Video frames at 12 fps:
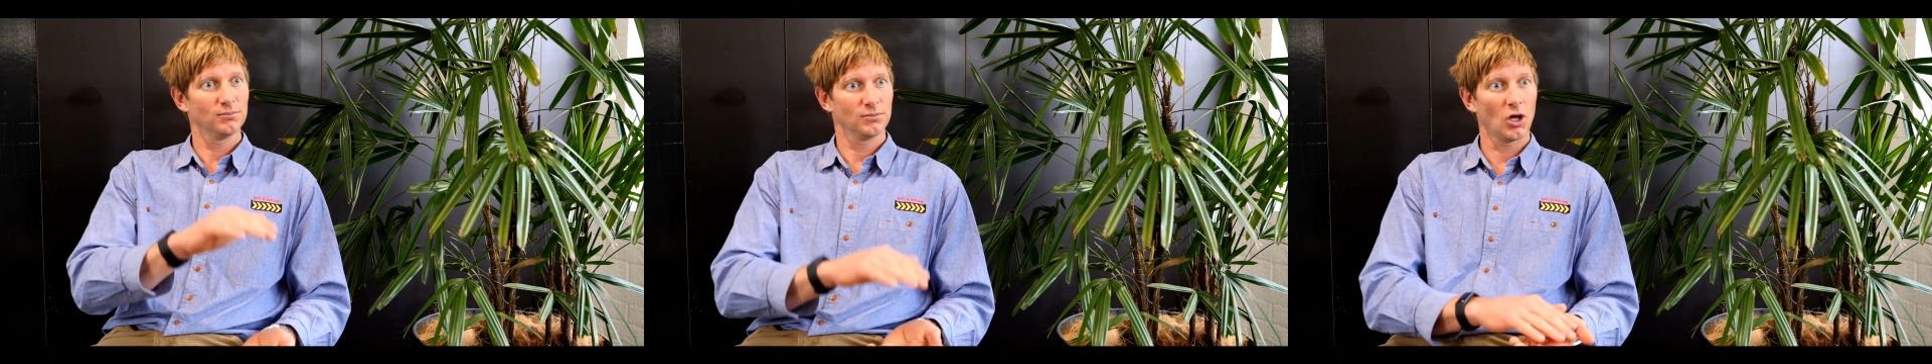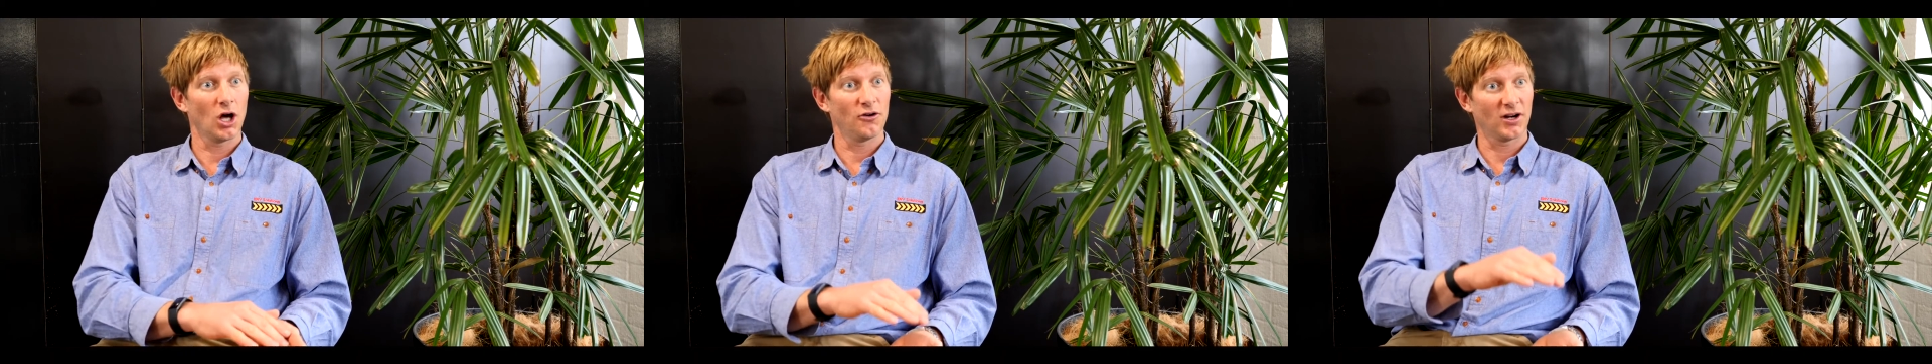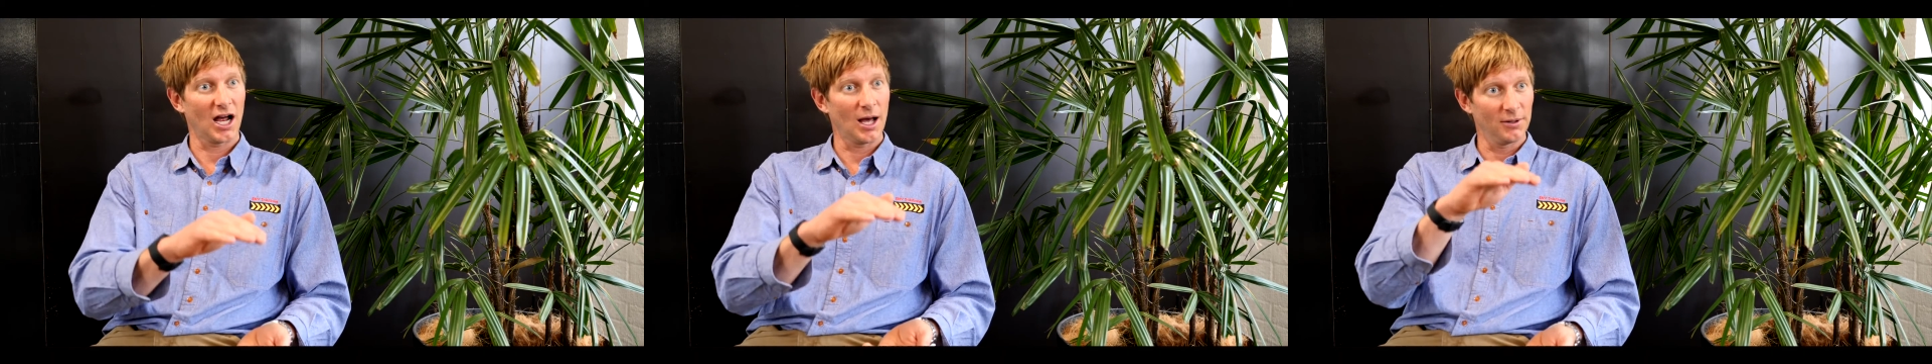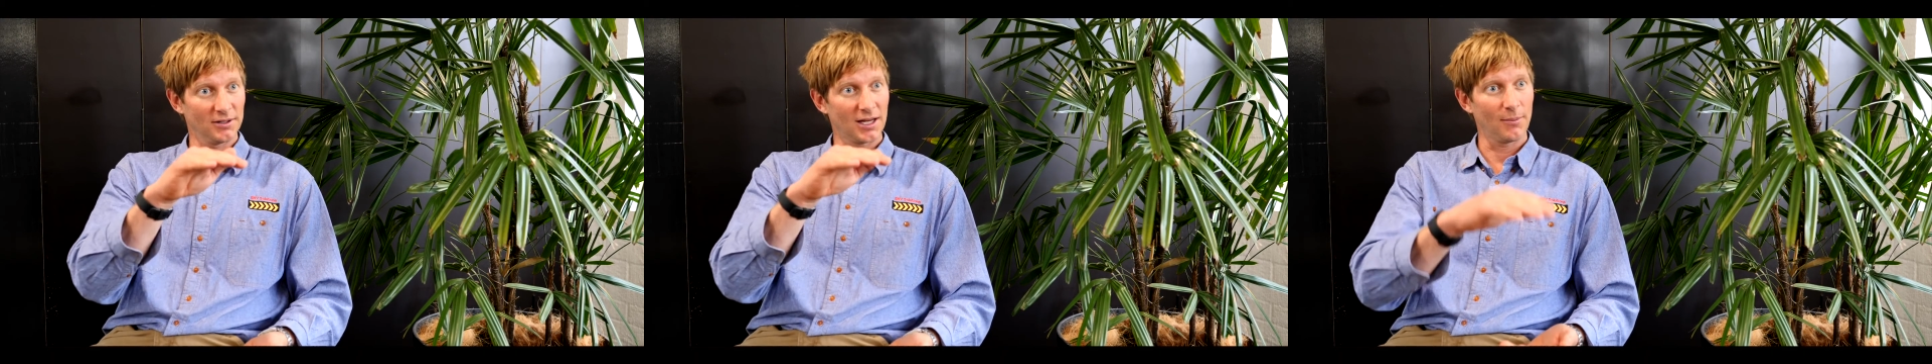
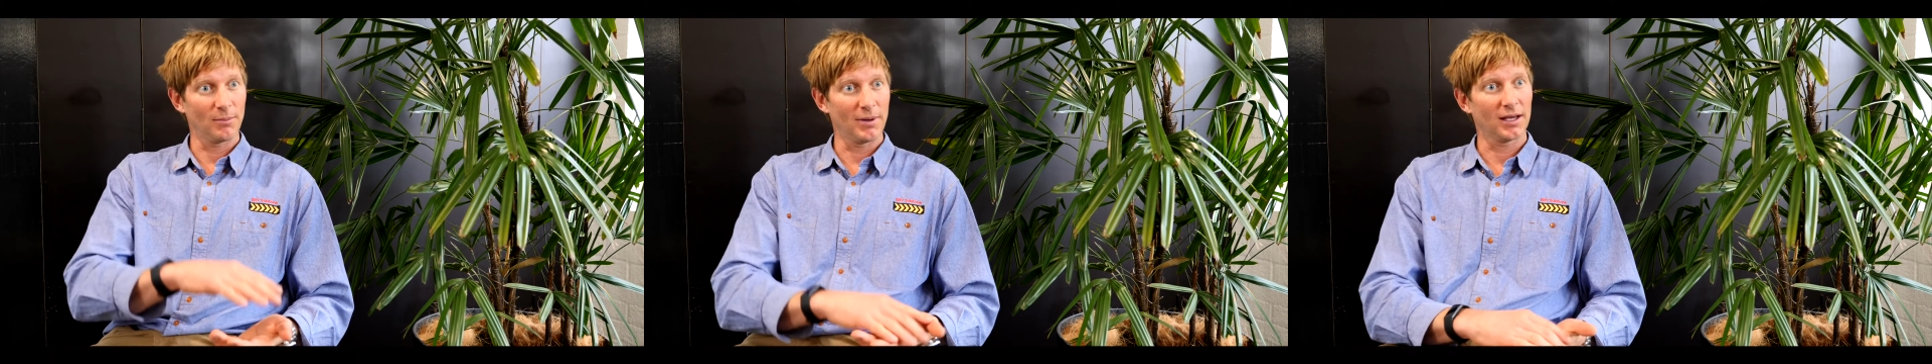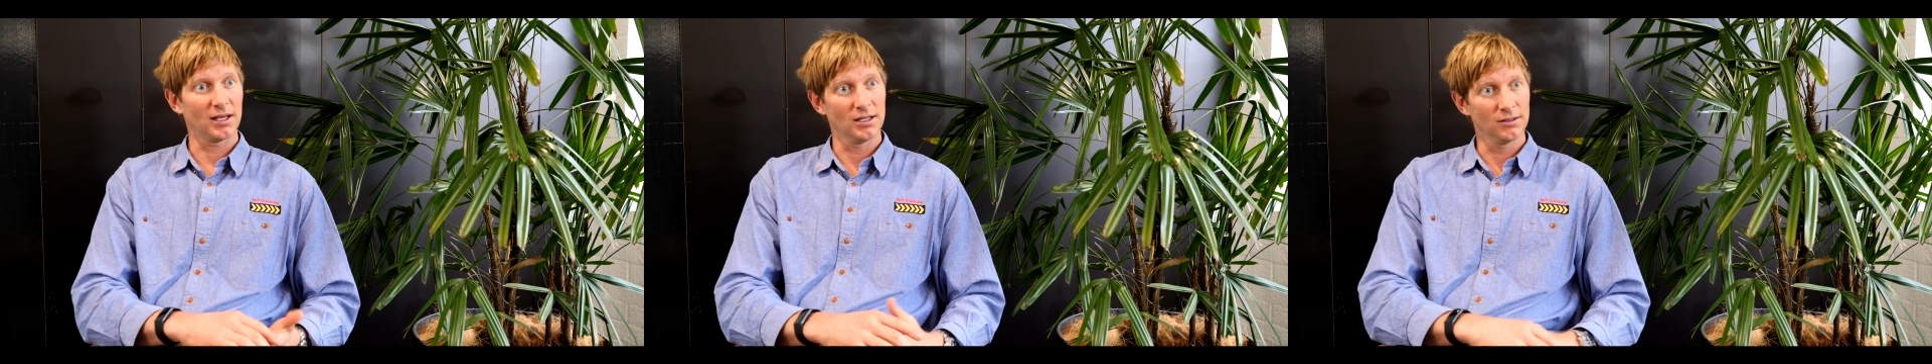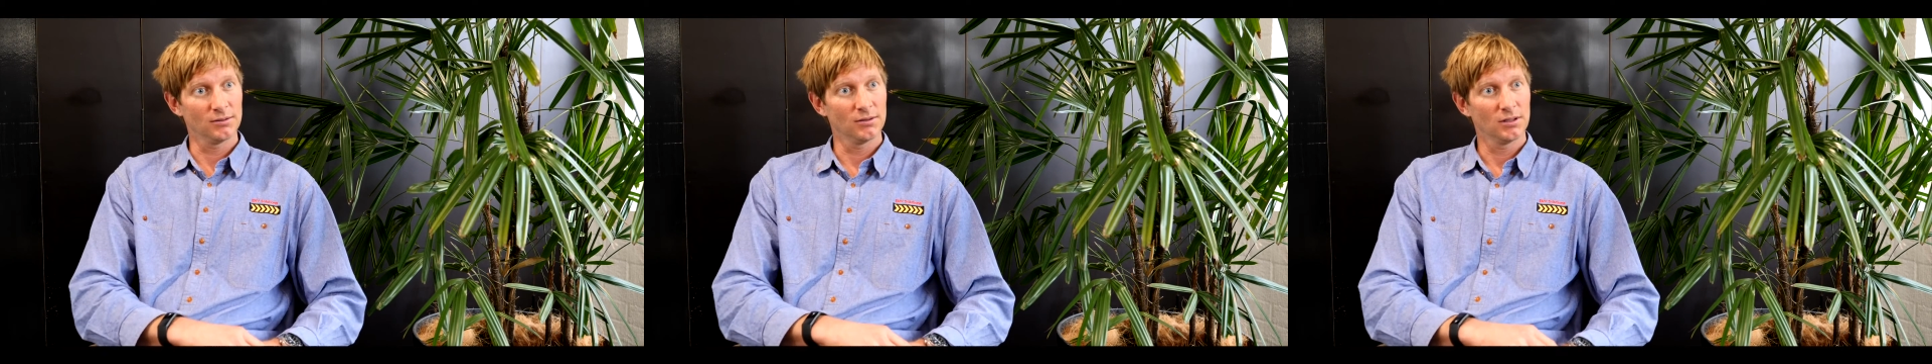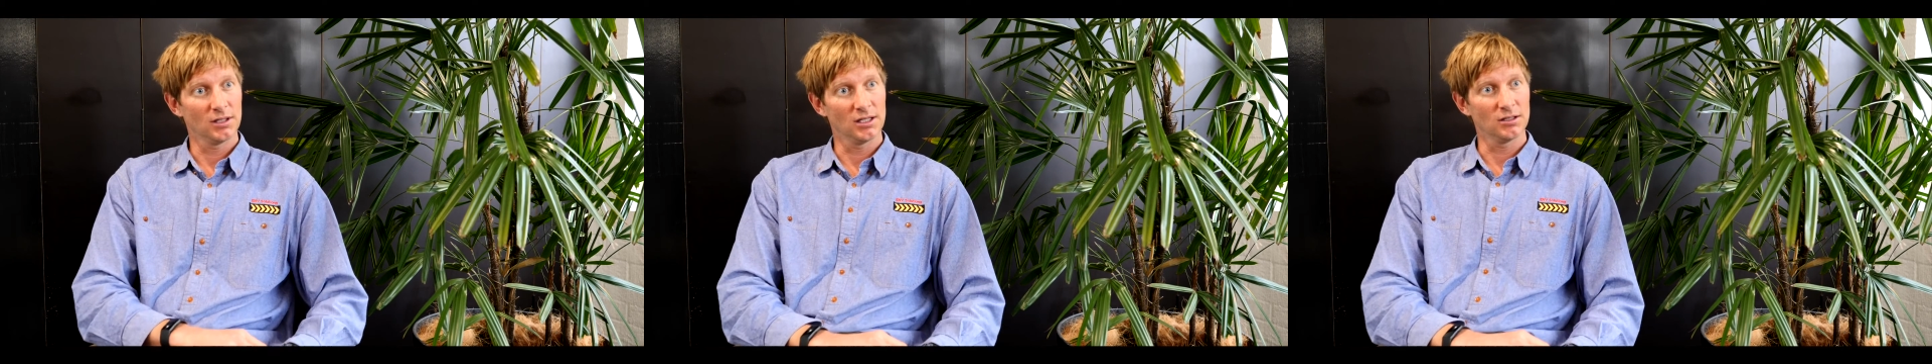hydrocarbon coming back
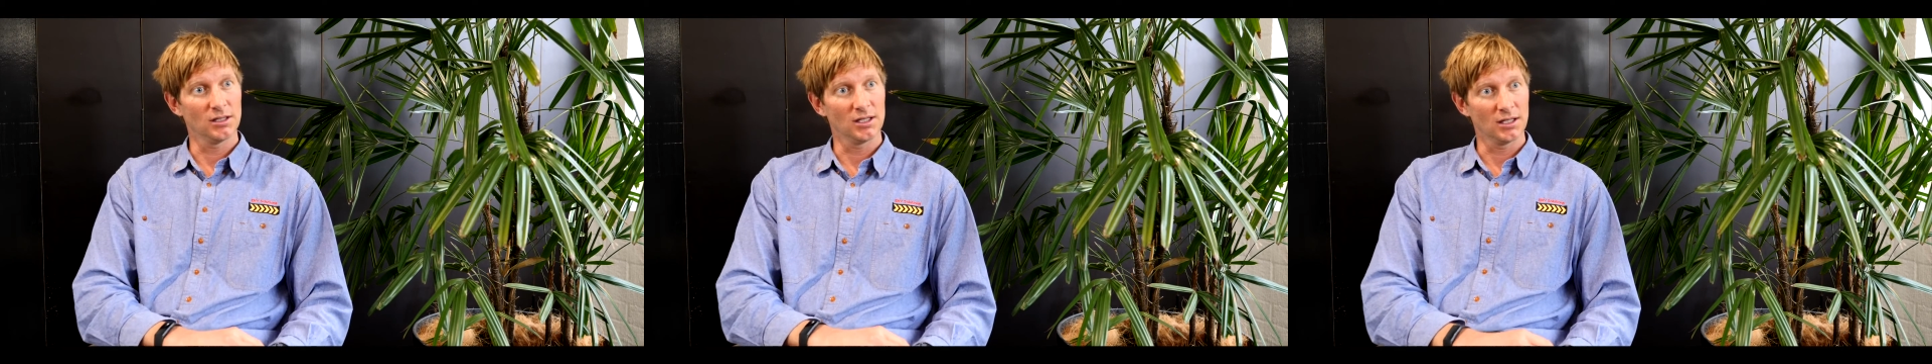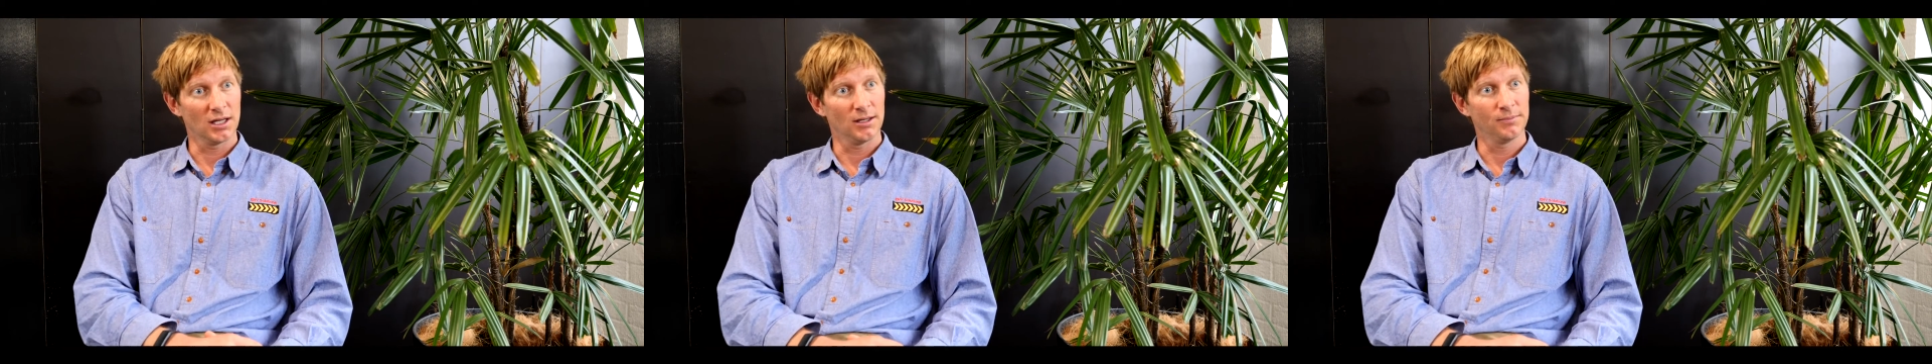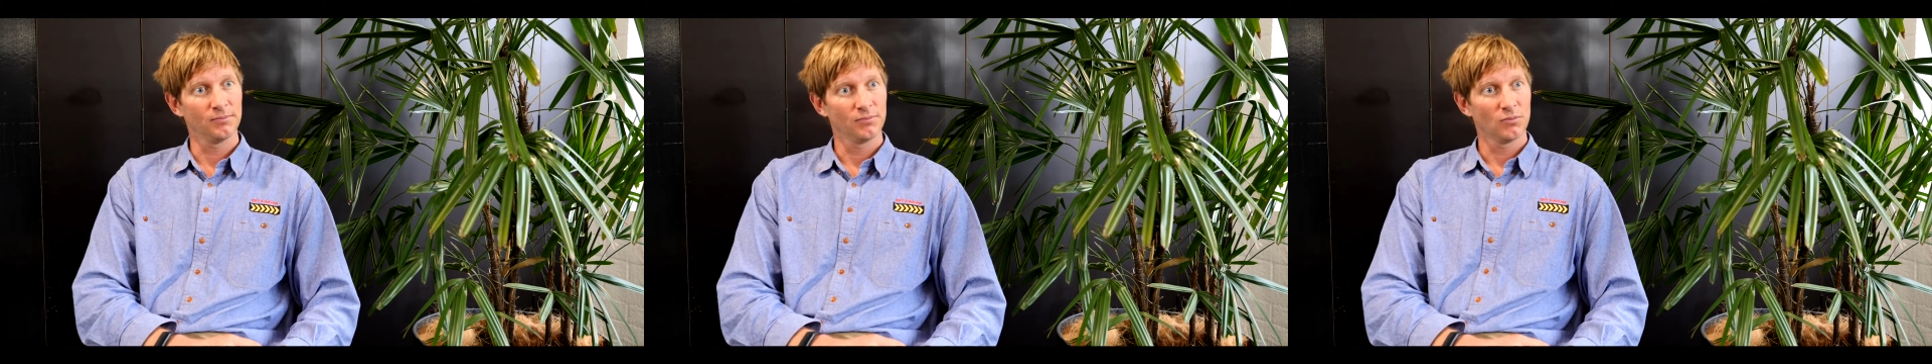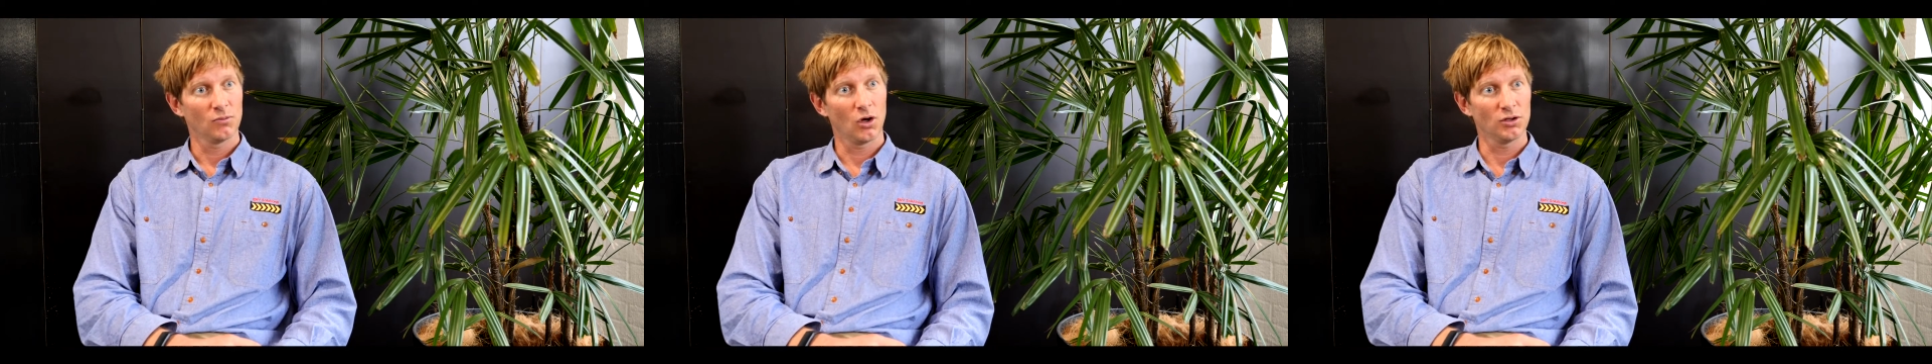onto
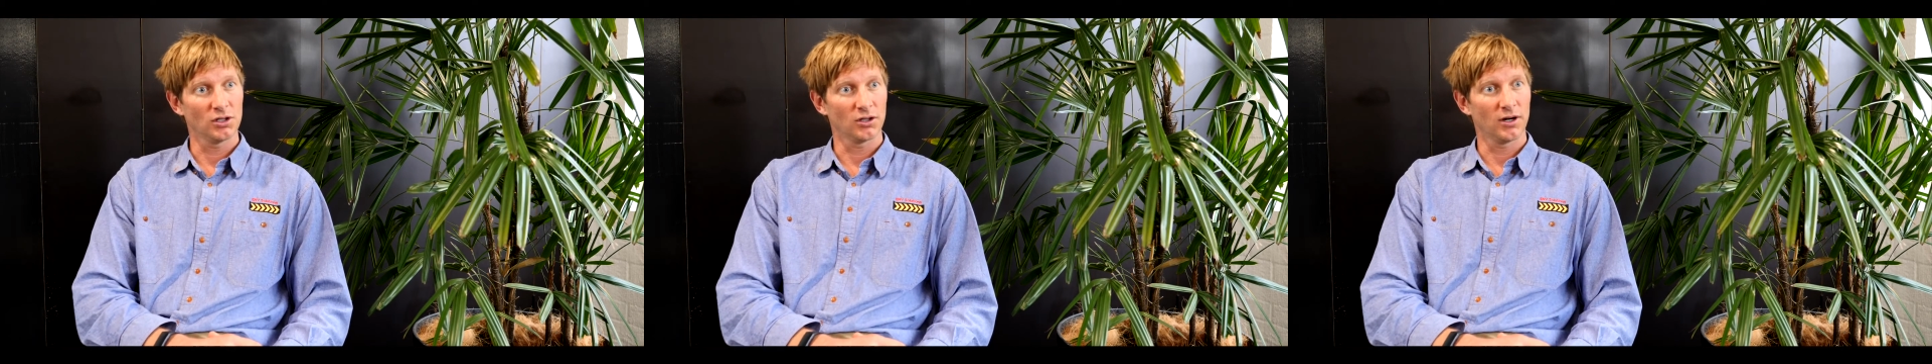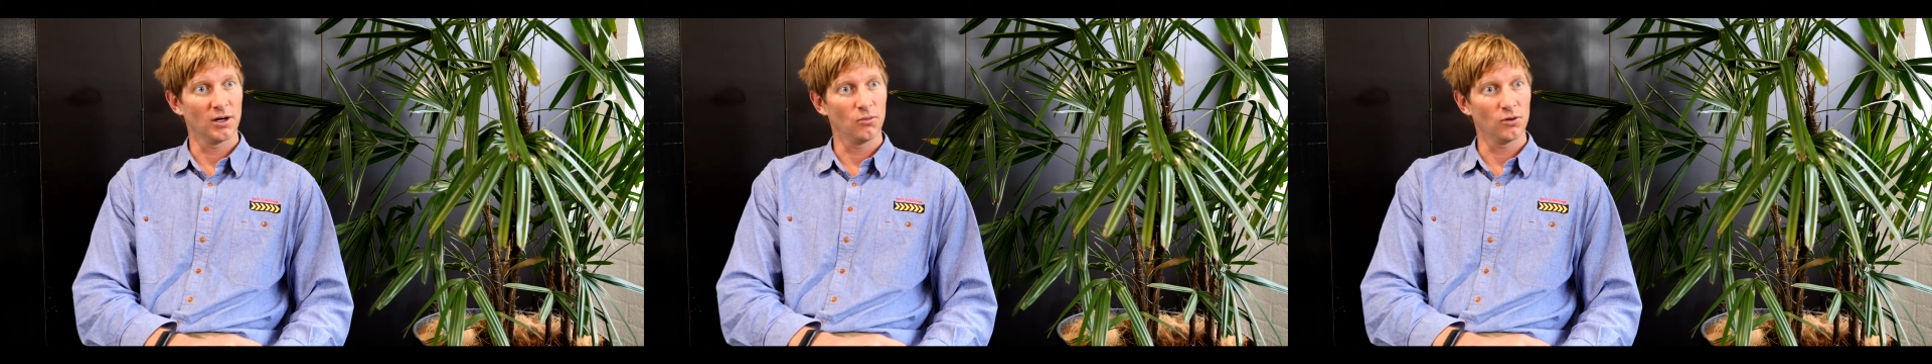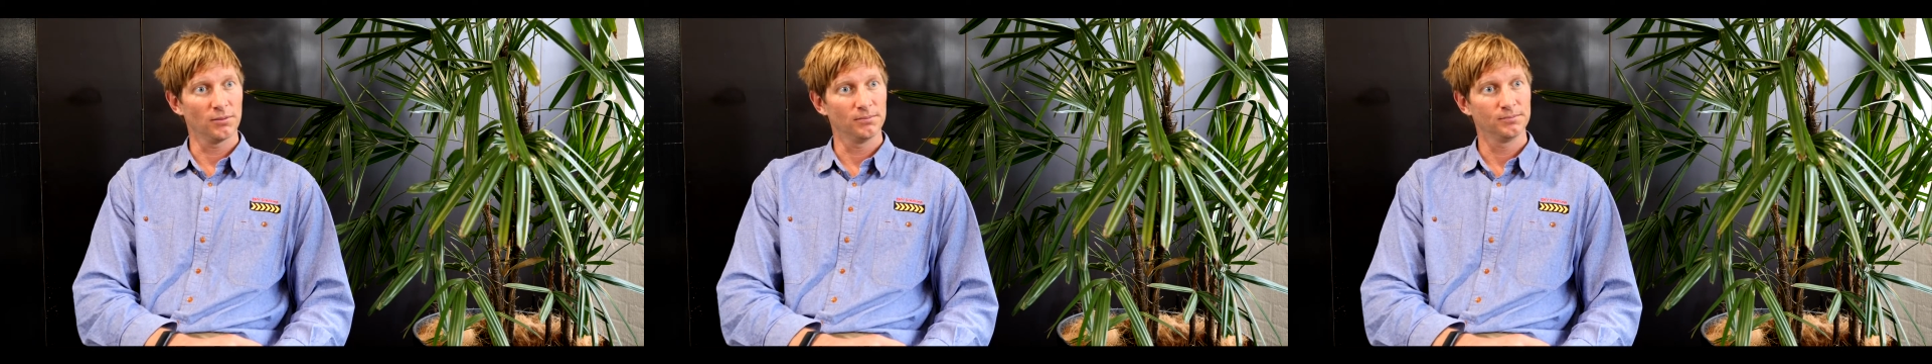the groundwater.